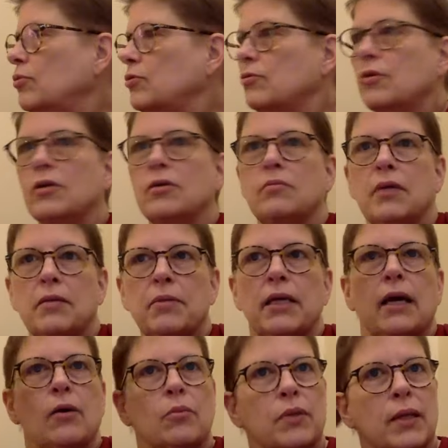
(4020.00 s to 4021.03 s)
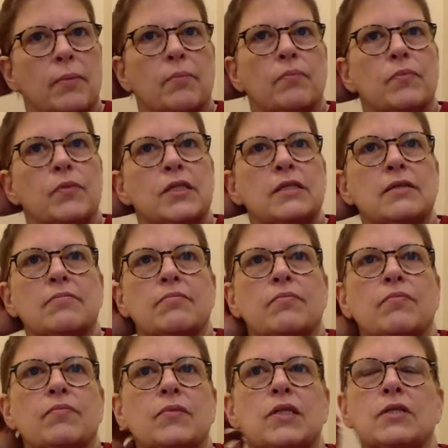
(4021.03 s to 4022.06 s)
you could maybe help them to
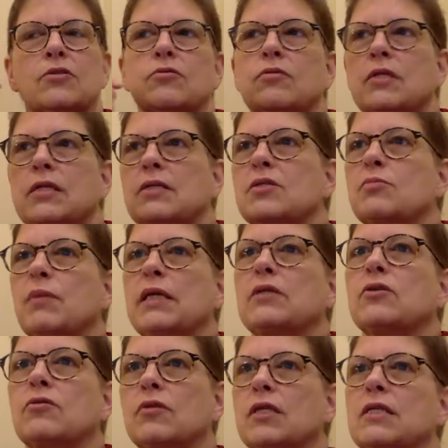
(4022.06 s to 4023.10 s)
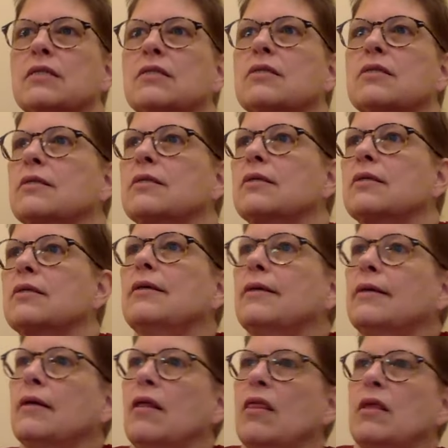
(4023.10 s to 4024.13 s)
to dismantle this
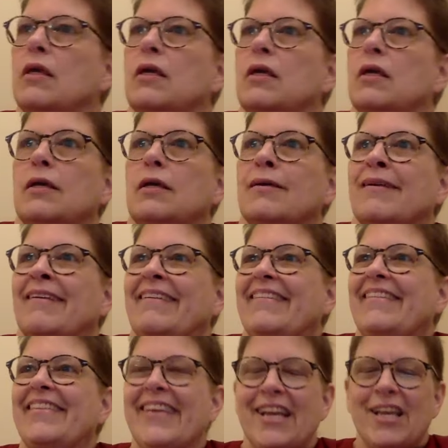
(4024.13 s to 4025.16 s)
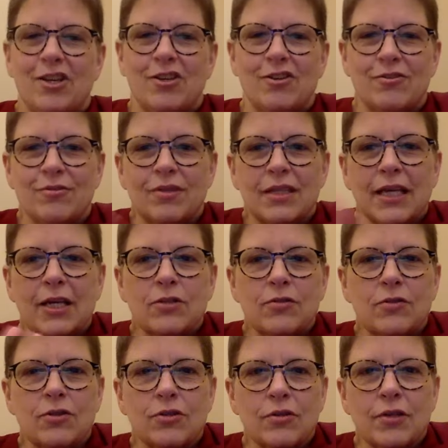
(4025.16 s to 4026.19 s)
thing thank you
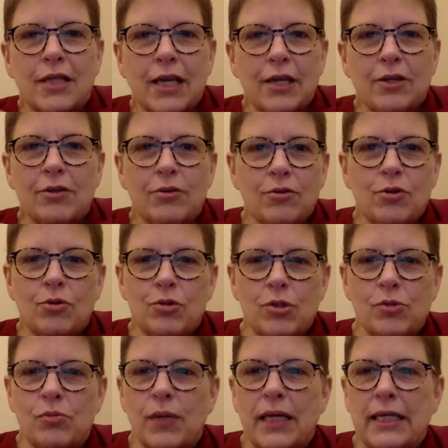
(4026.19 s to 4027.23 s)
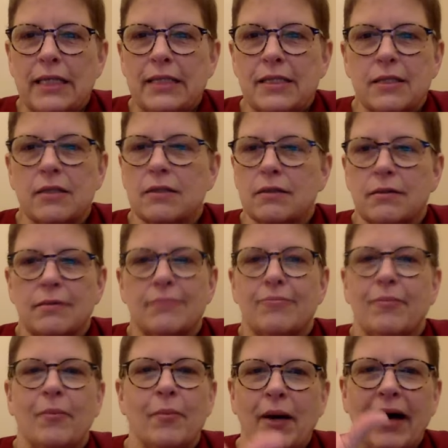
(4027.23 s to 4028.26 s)
thanks thank you youtubites
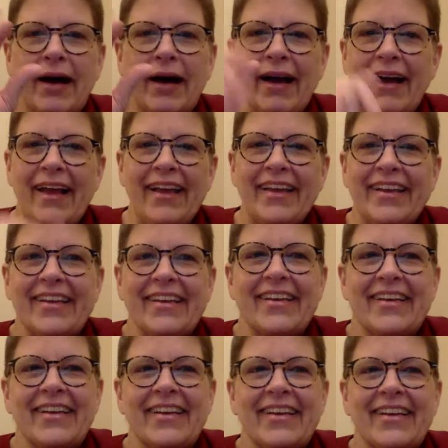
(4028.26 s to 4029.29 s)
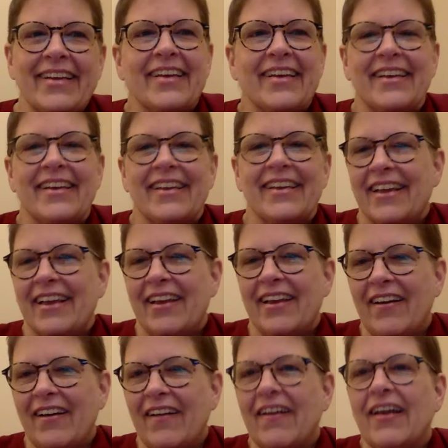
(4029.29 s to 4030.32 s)
bye
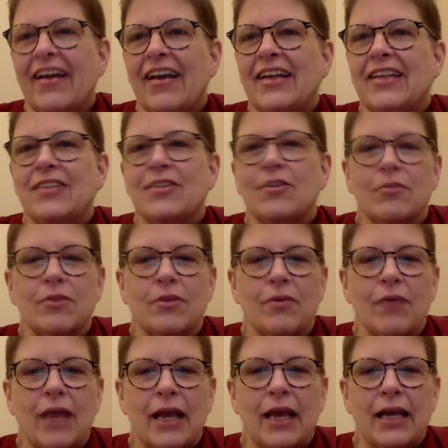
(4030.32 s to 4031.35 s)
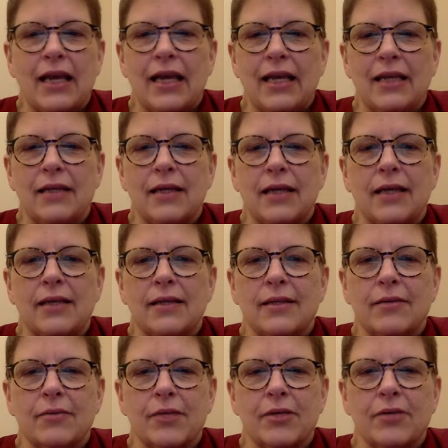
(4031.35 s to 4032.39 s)
i don't know how to end. there
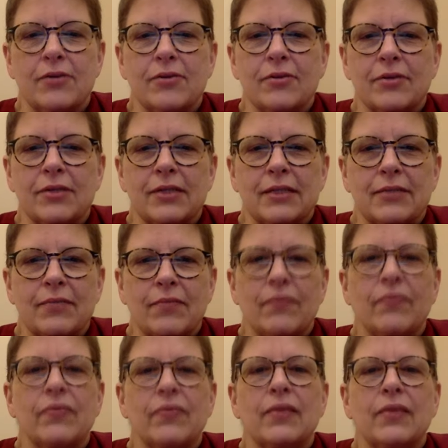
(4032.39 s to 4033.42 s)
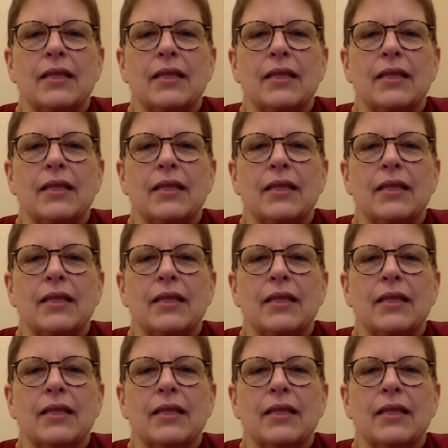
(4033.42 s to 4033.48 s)
we go